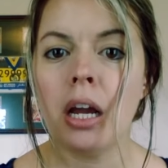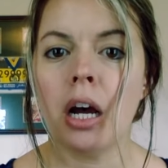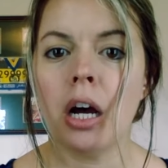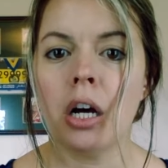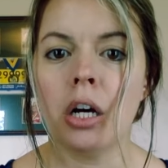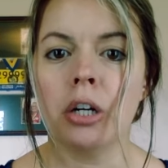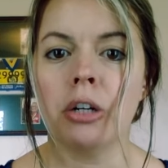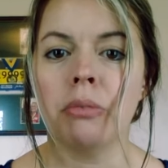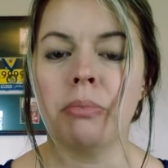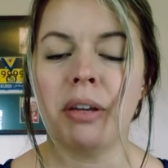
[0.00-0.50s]

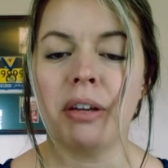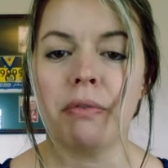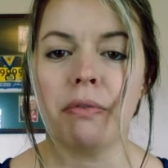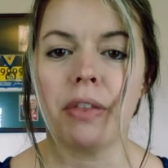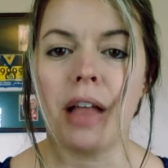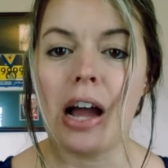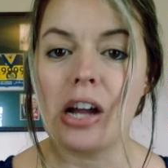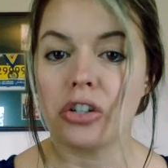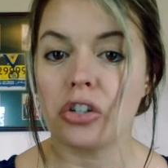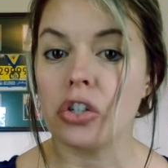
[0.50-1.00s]
It
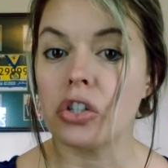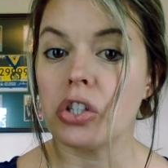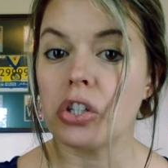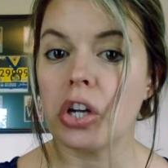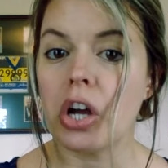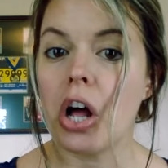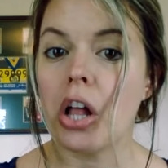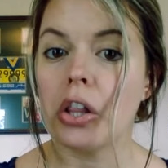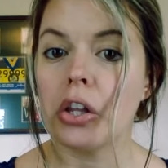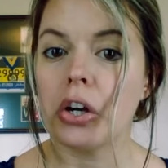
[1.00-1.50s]
flashes the
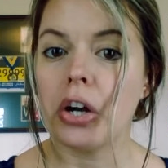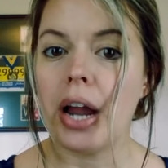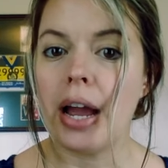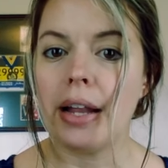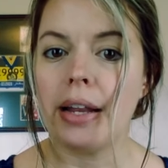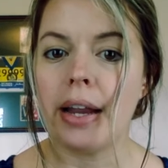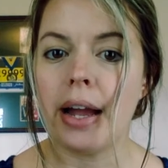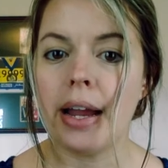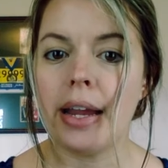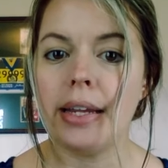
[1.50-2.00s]
color at
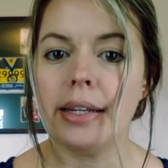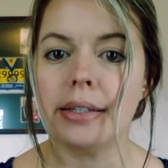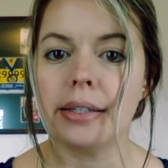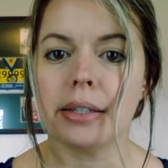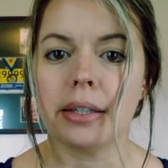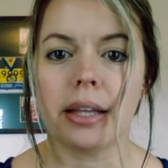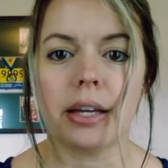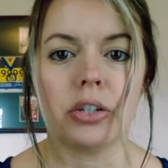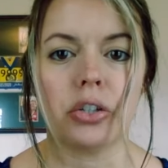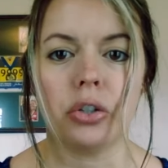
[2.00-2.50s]
night to
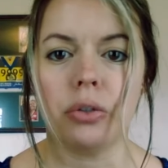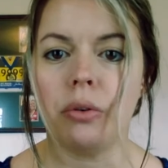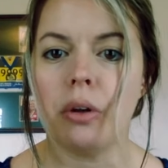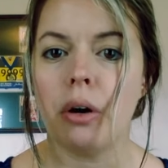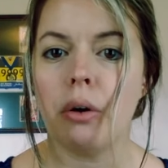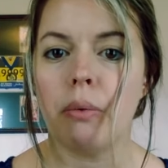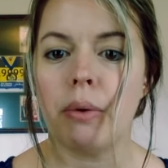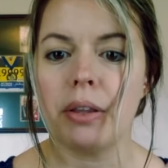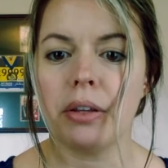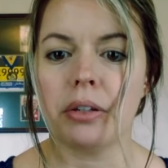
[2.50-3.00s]
let you know
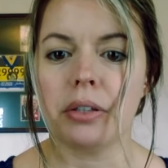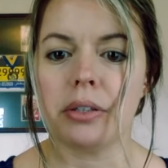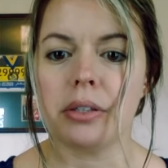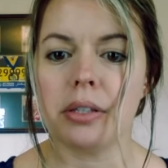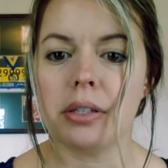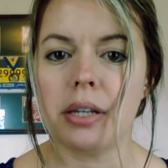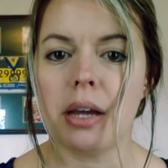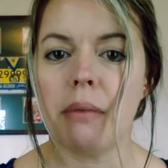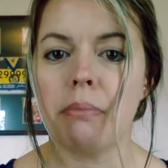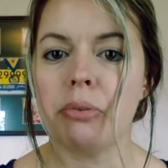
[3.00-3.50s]
whether it's the
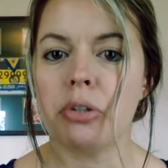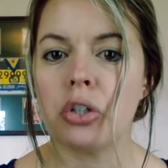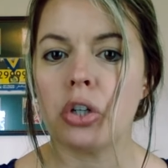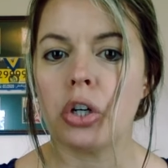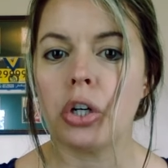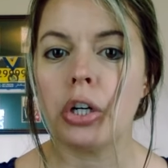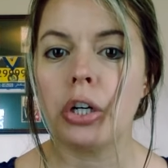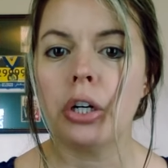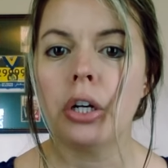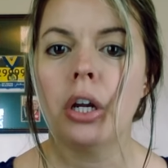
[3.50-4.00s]

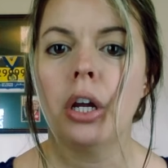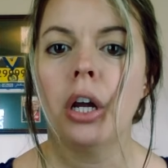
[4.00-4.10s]
temperature,